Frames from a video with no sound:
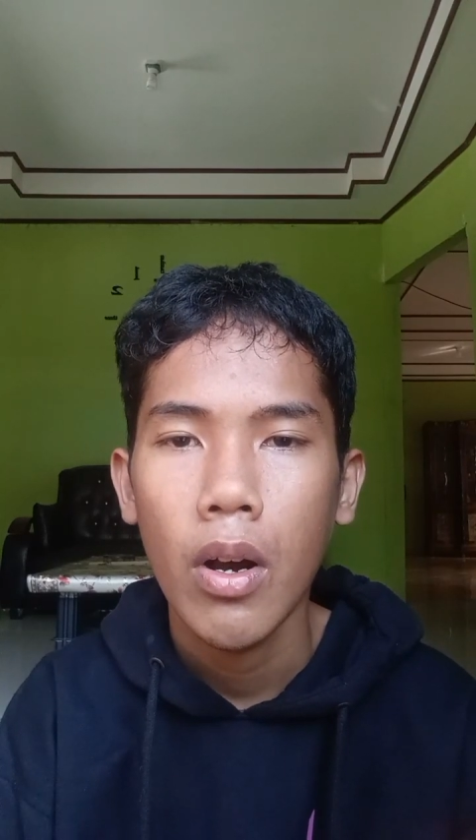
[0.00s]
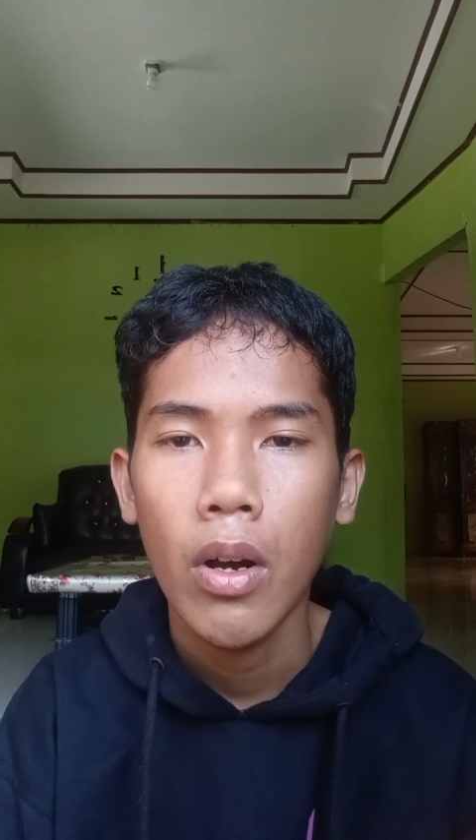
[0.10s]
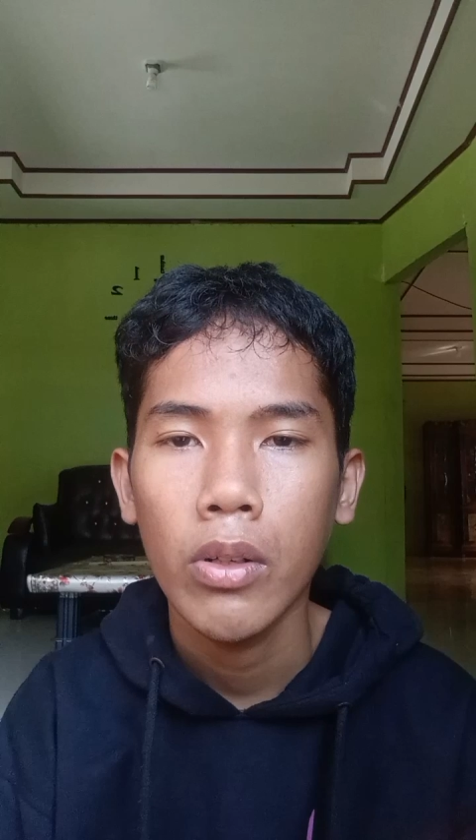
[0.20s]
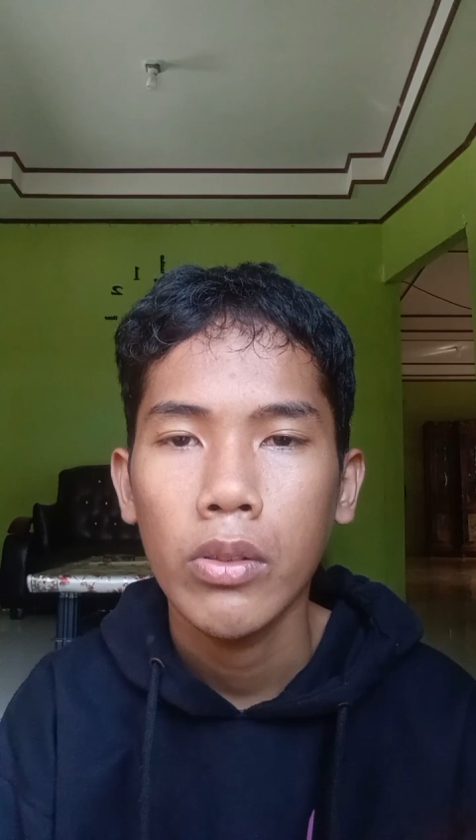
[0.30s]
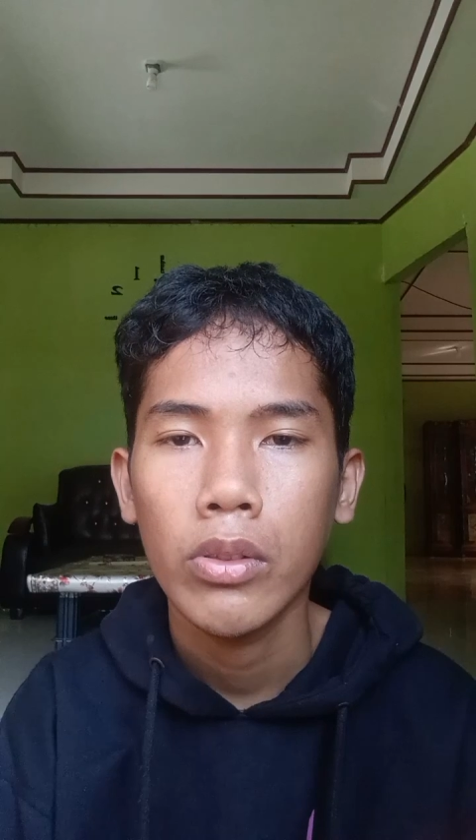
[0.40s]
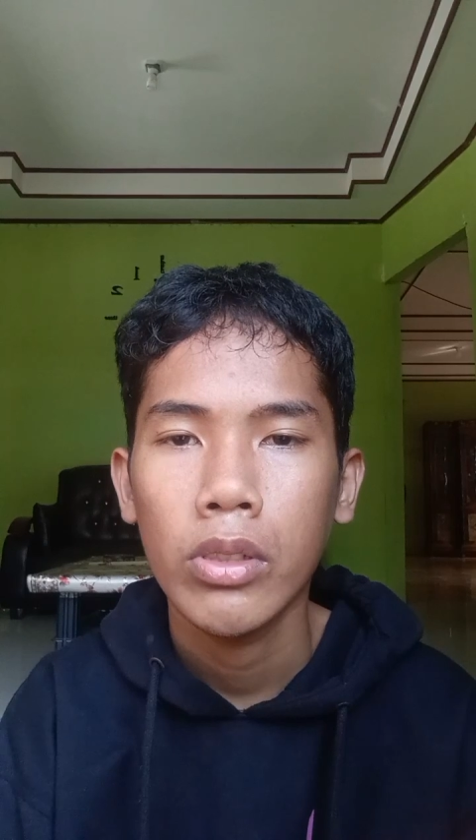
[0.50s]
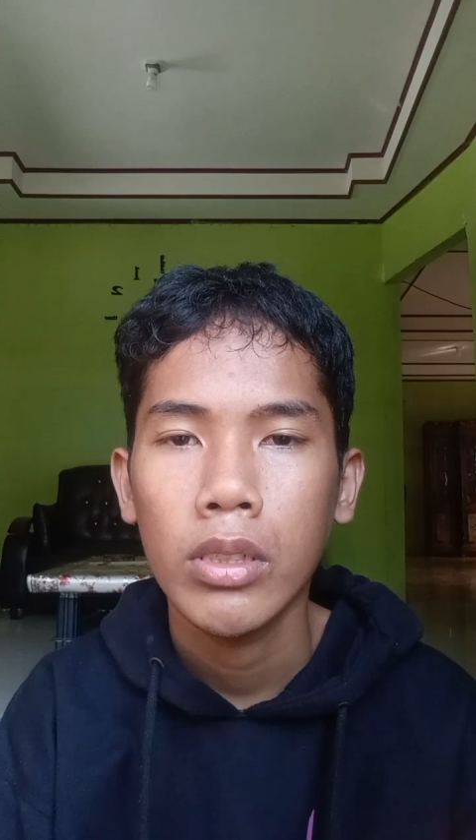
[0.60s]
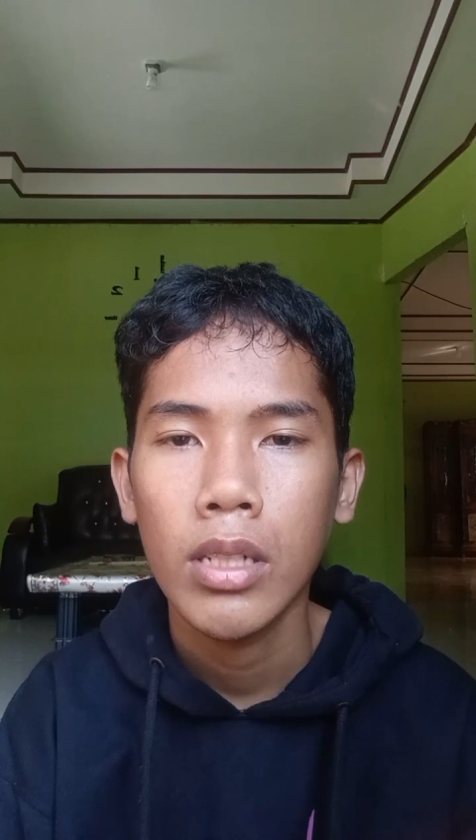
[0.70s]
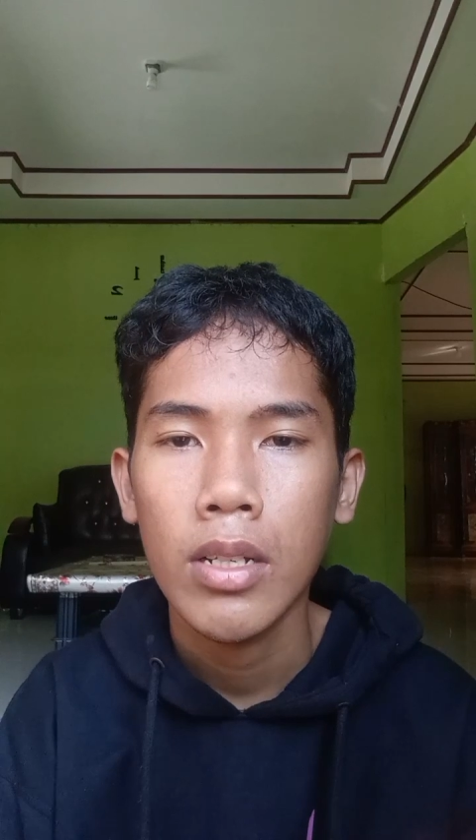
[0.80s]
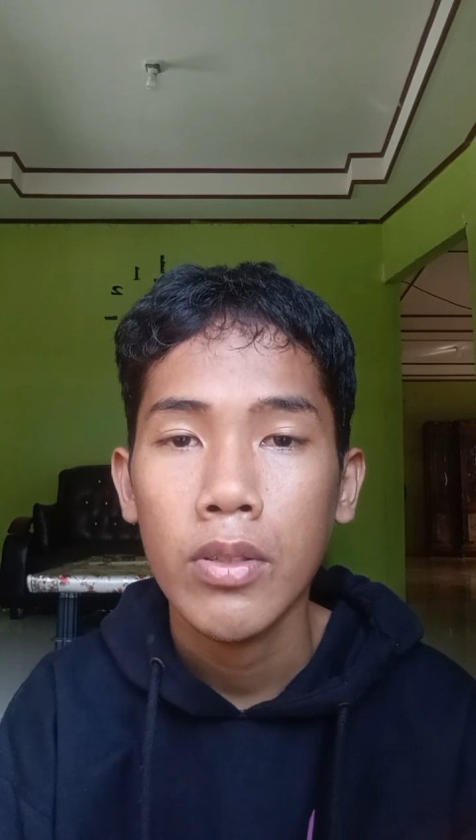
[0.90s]

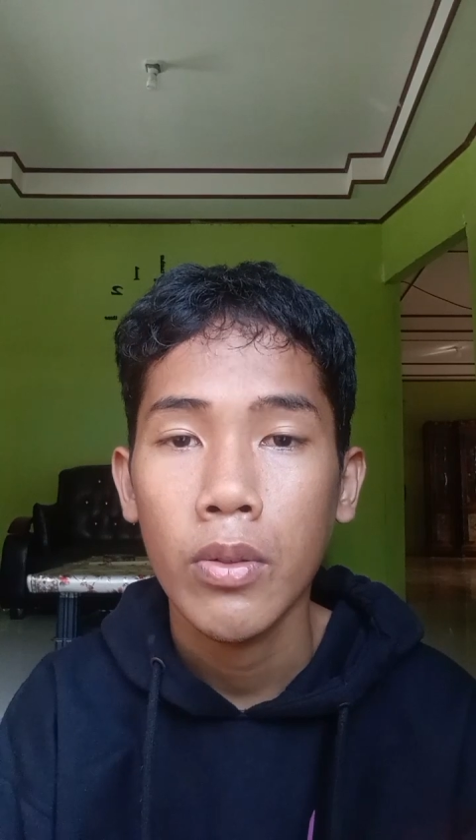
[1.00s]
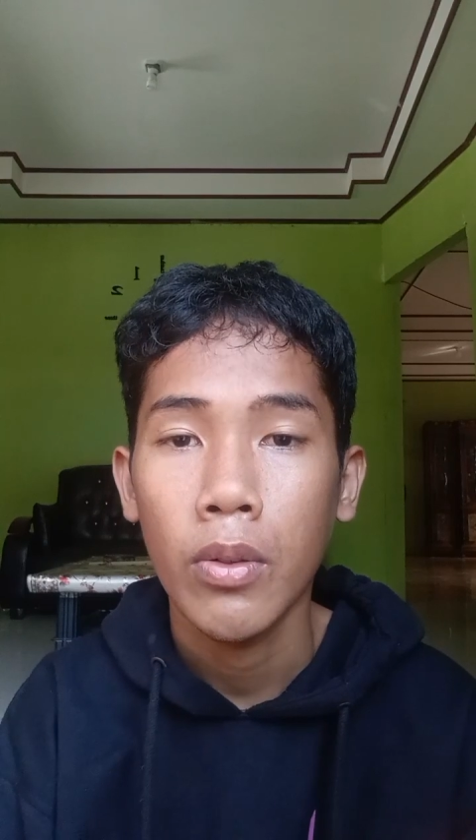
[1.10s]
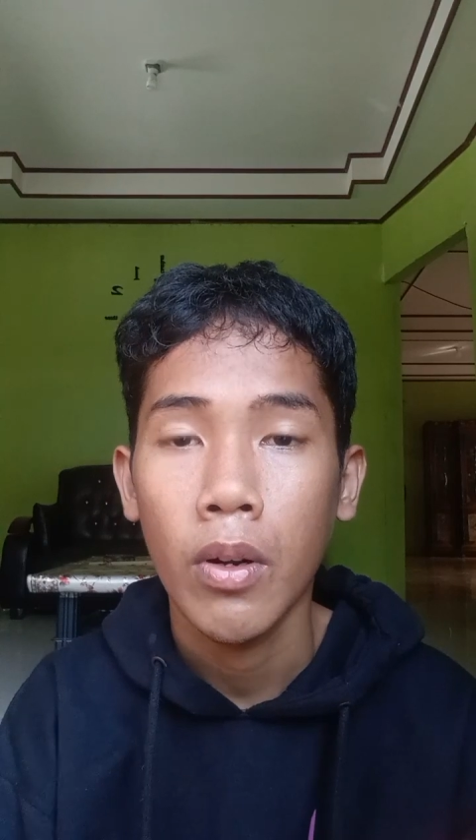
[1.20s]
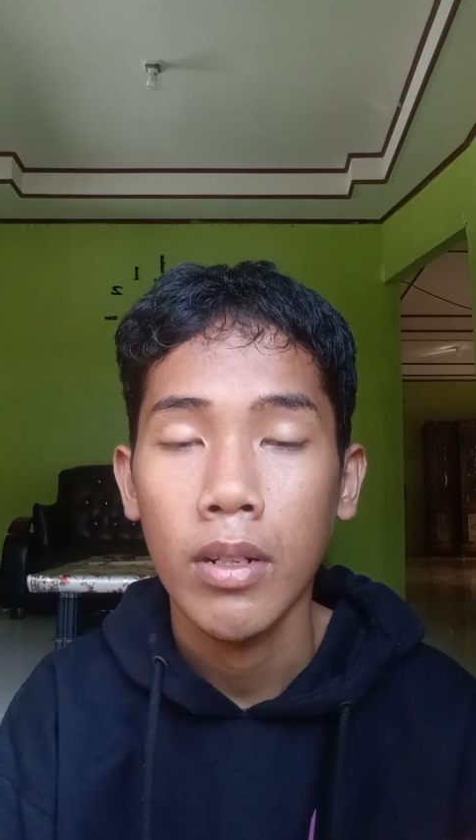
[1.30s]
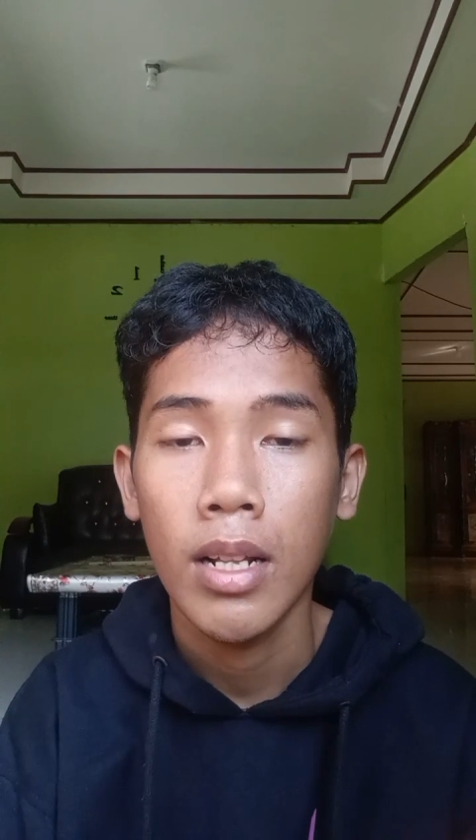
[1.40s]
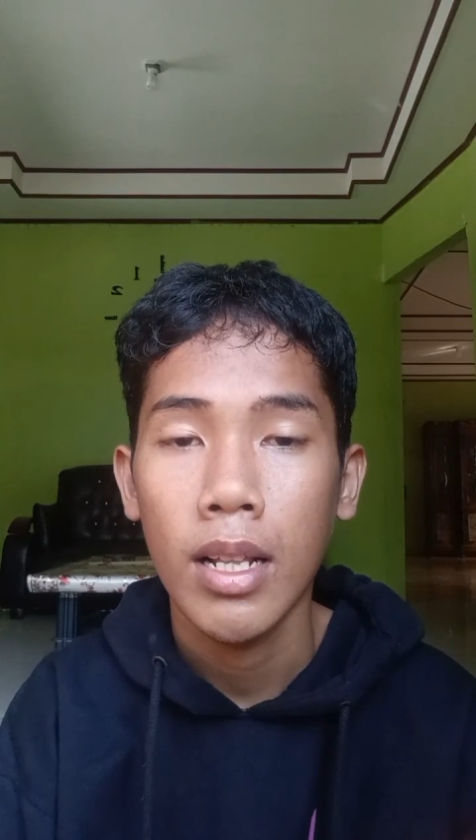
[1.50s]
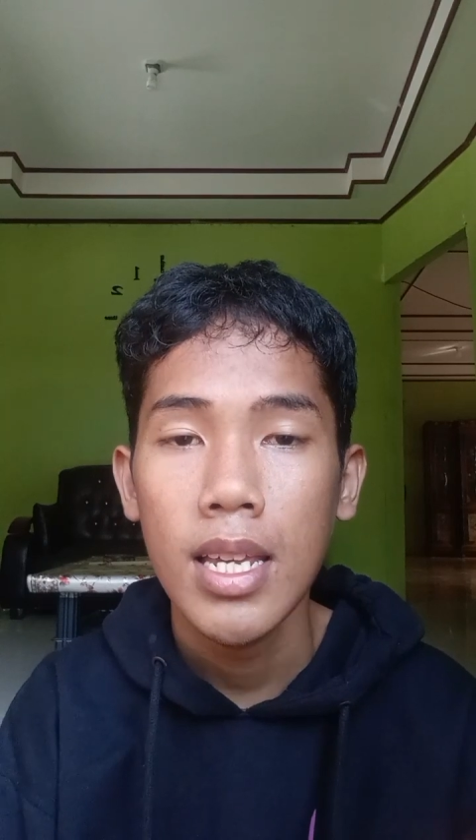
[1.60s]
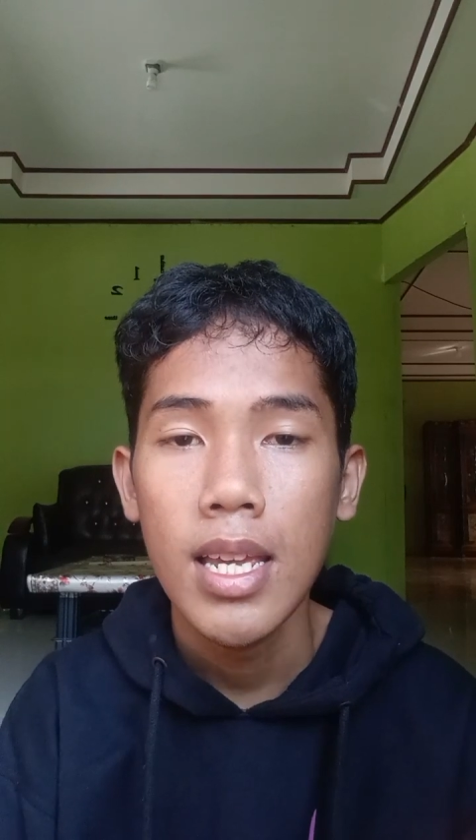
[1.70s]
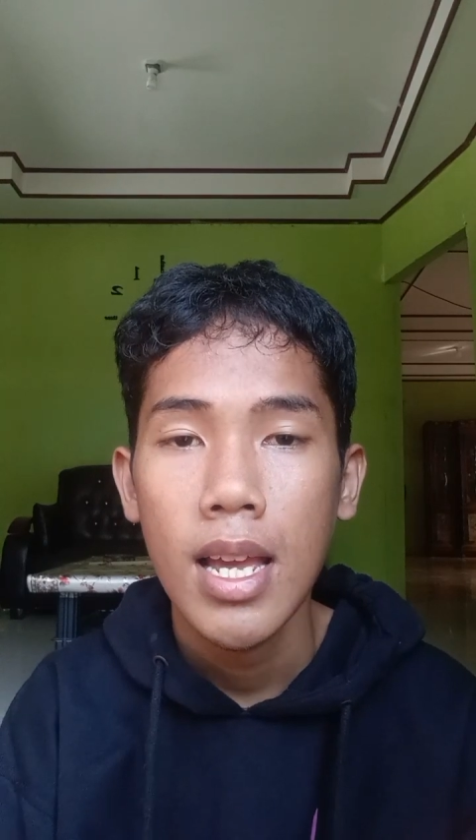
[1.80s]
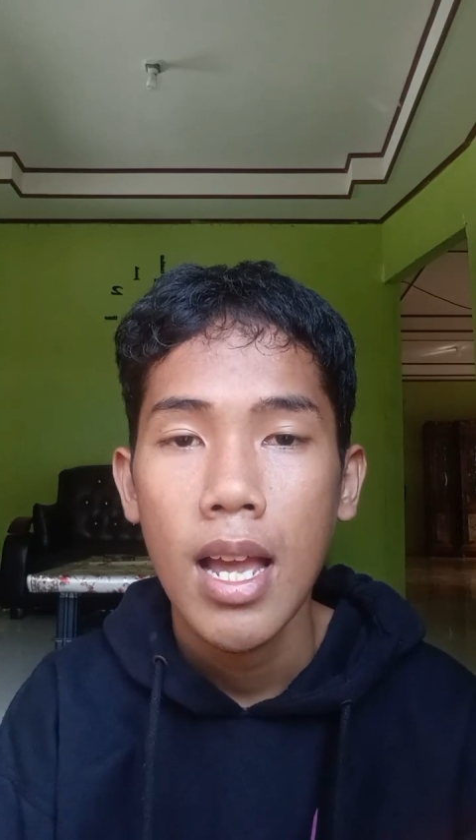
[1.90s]

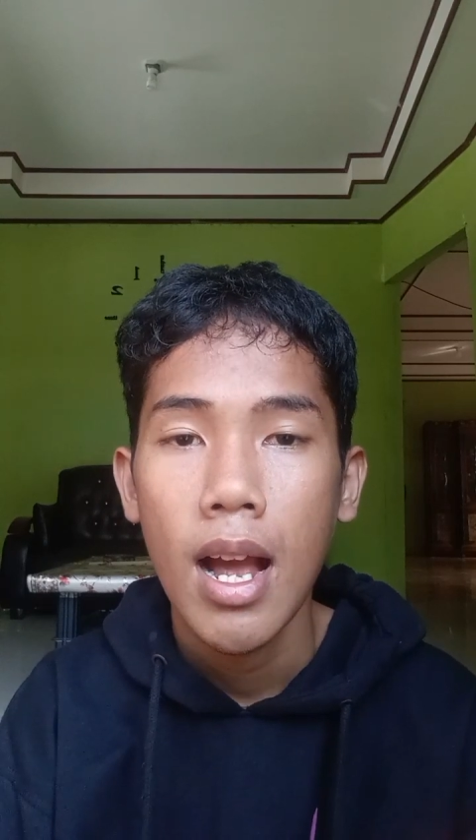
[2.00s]
occasionally